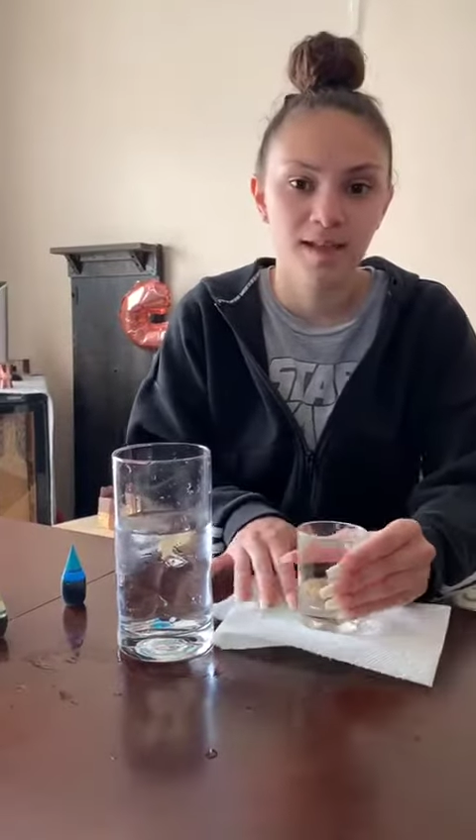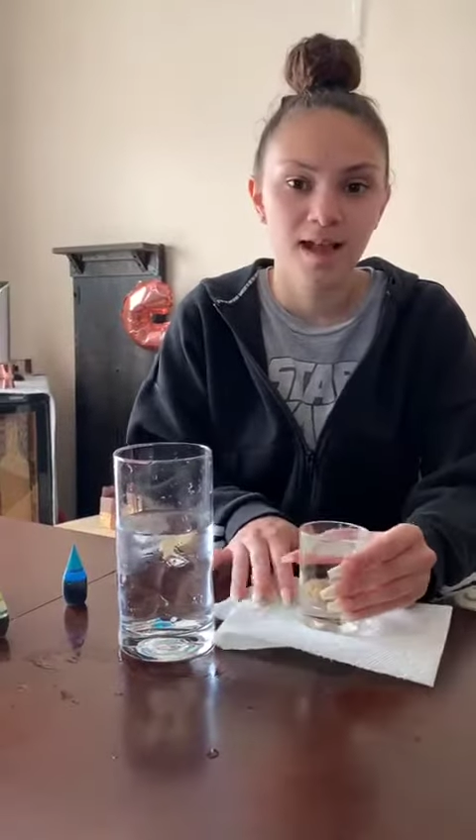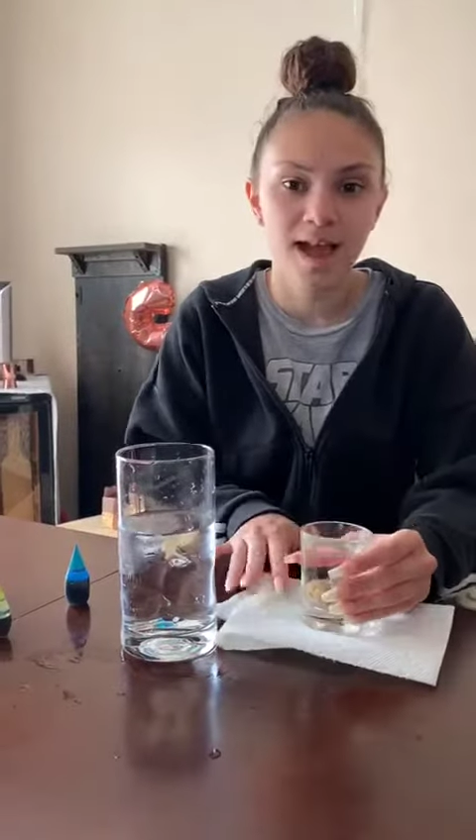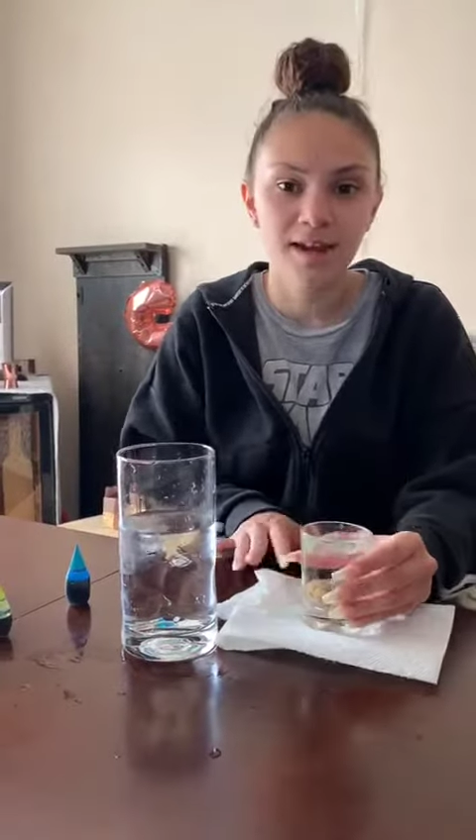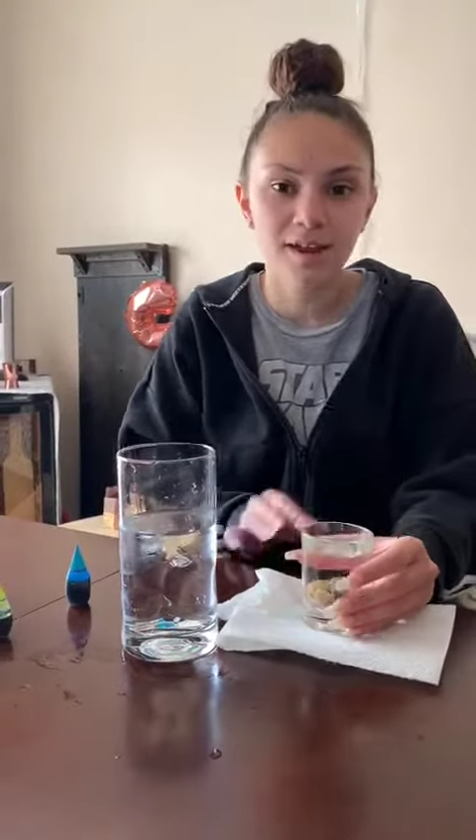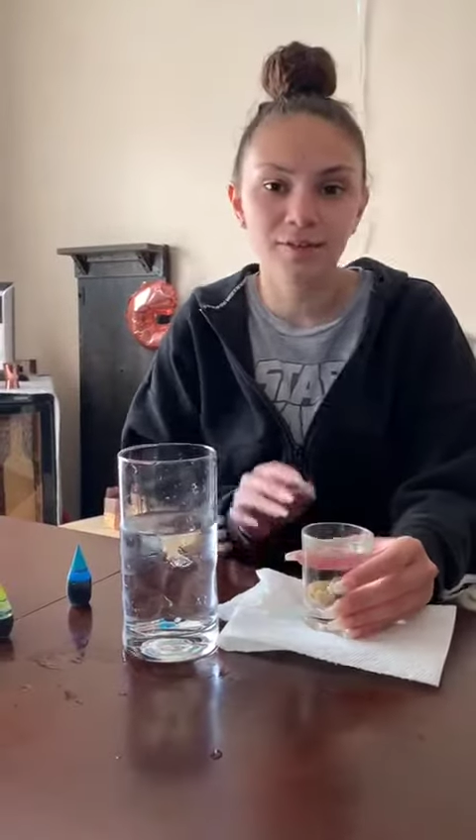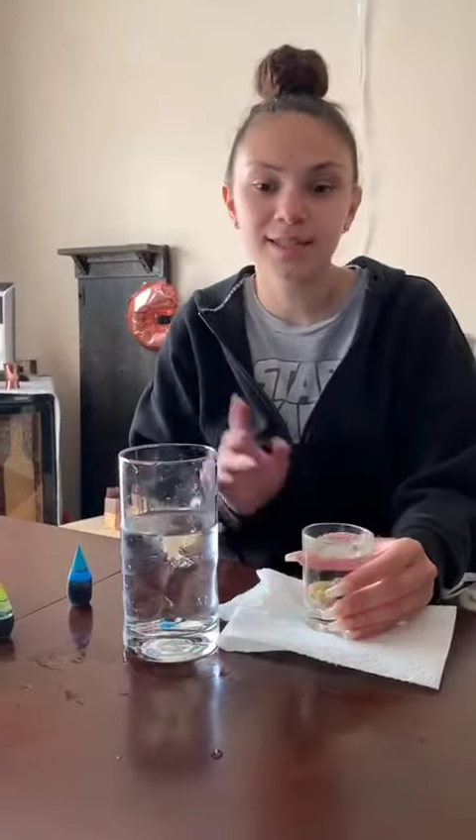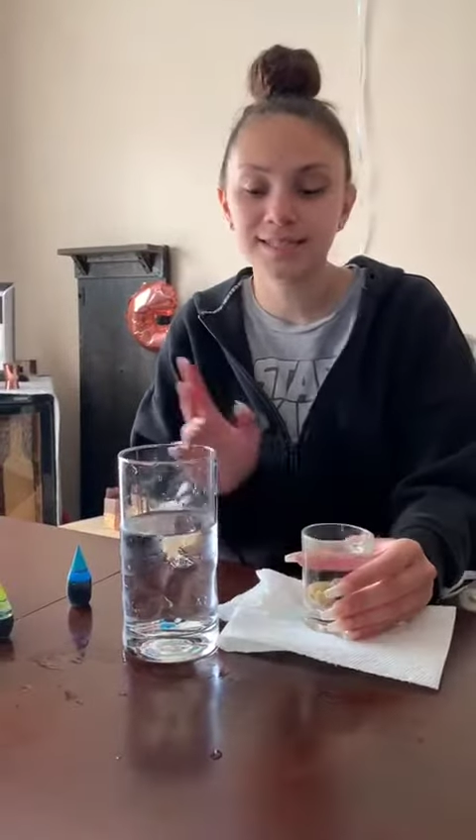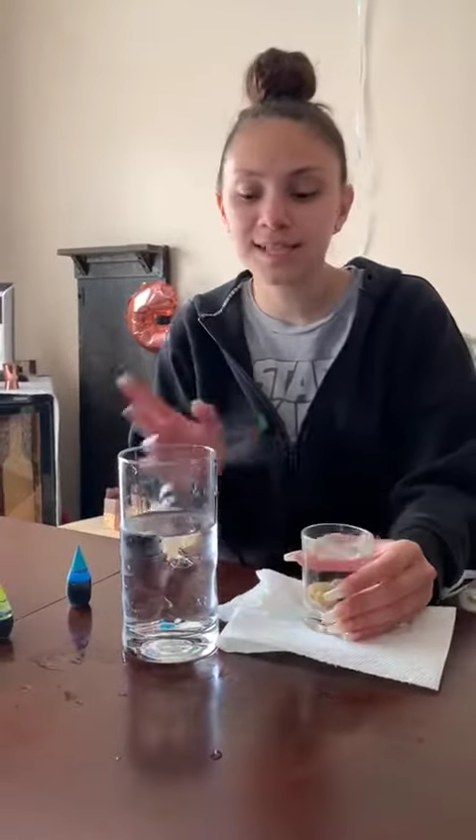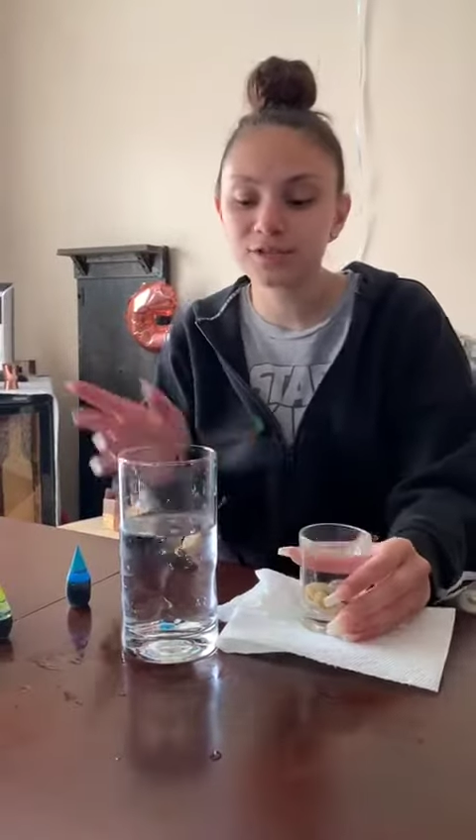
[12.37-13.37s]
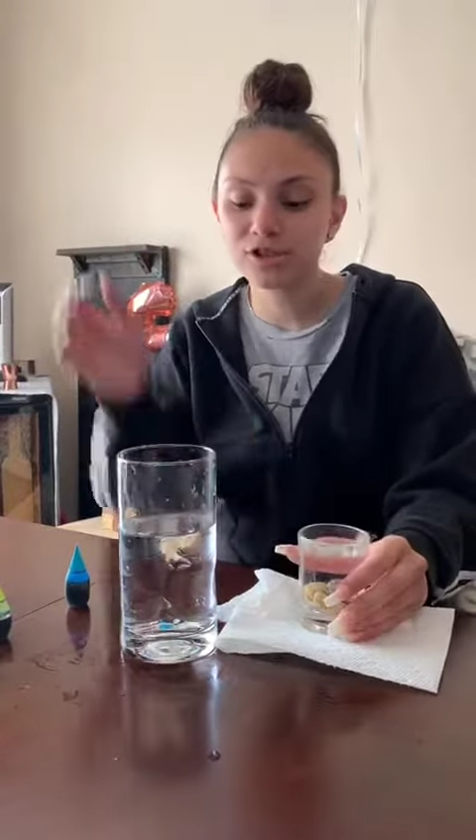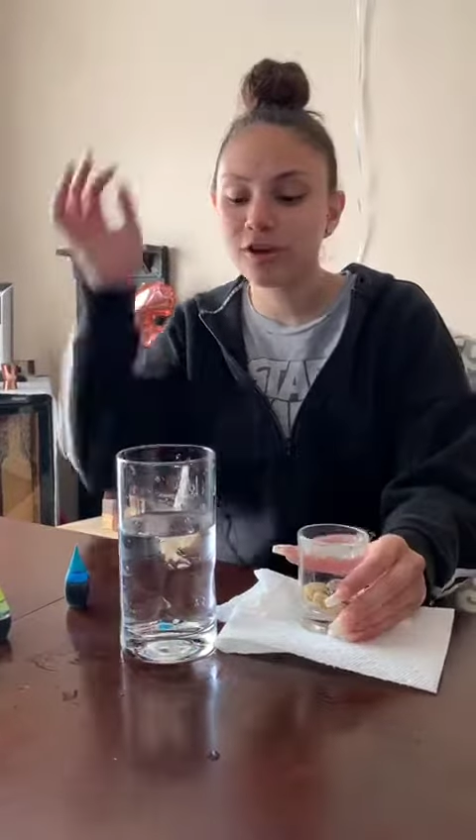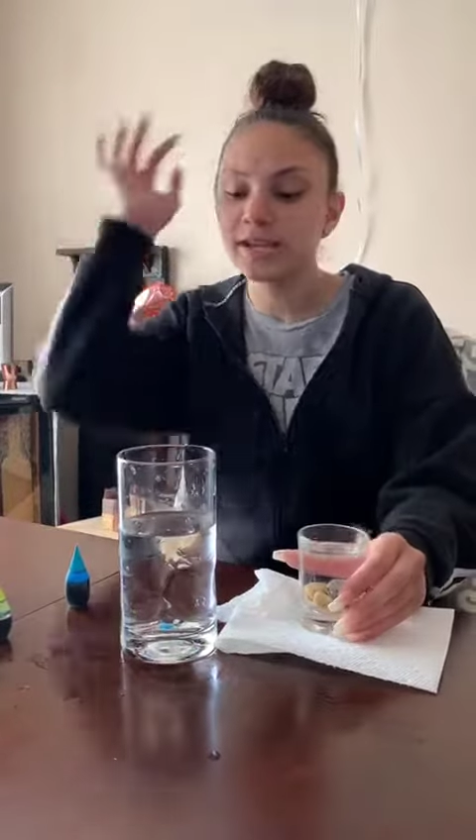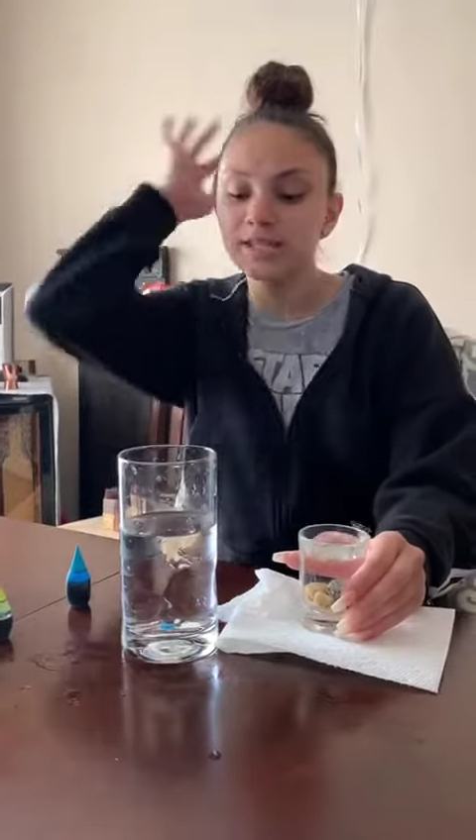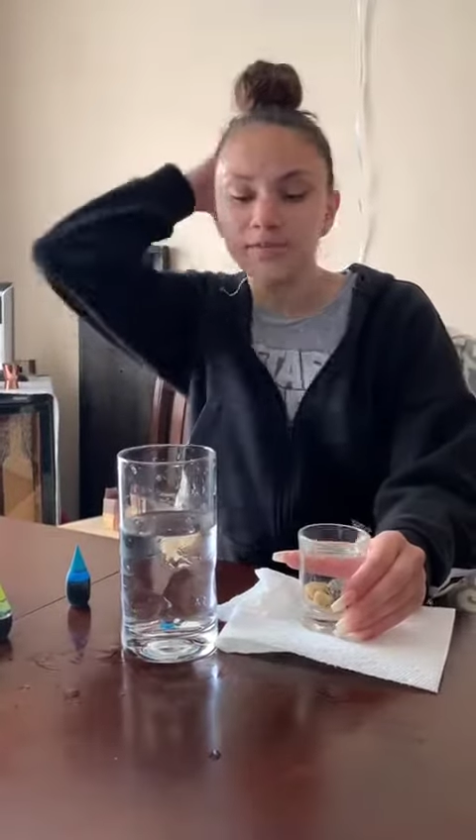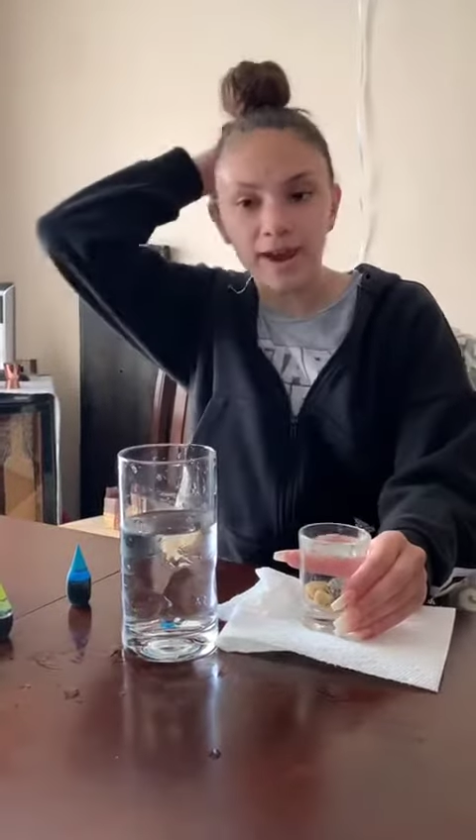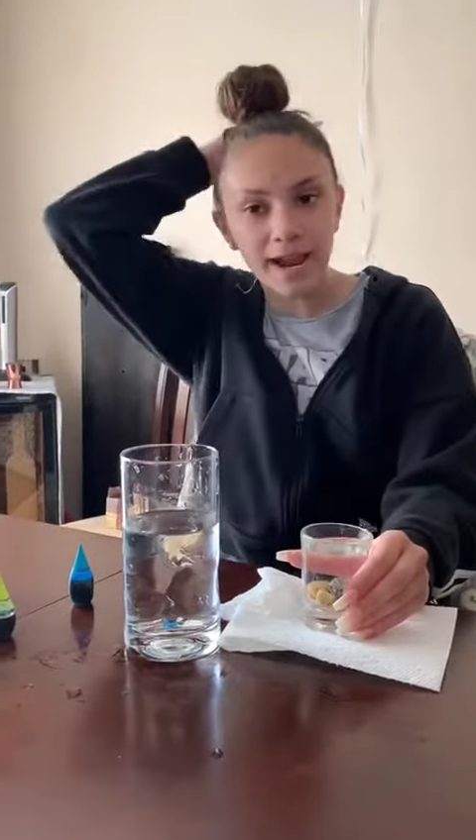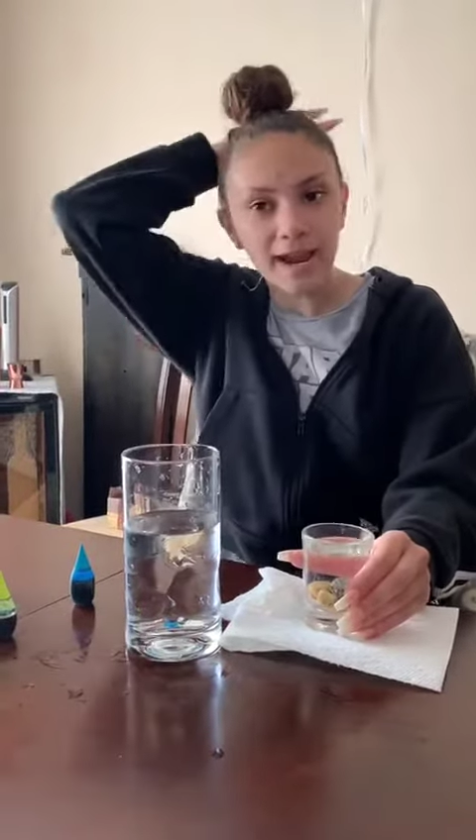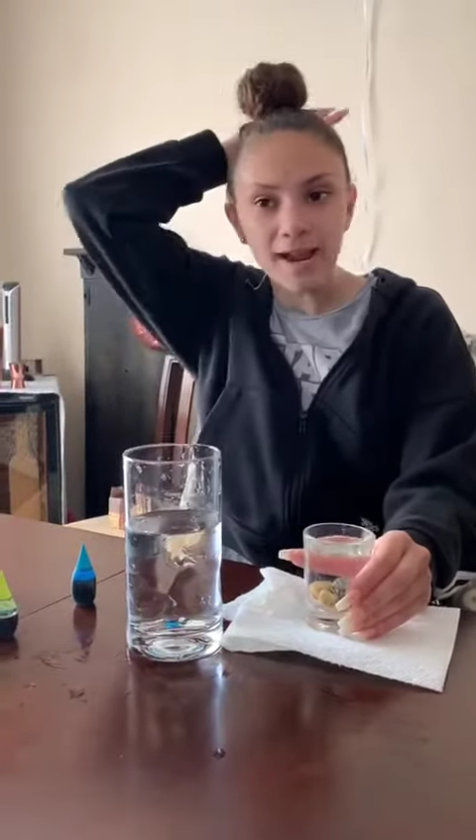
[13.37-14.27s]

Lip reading: I know, that sounds crazy, right?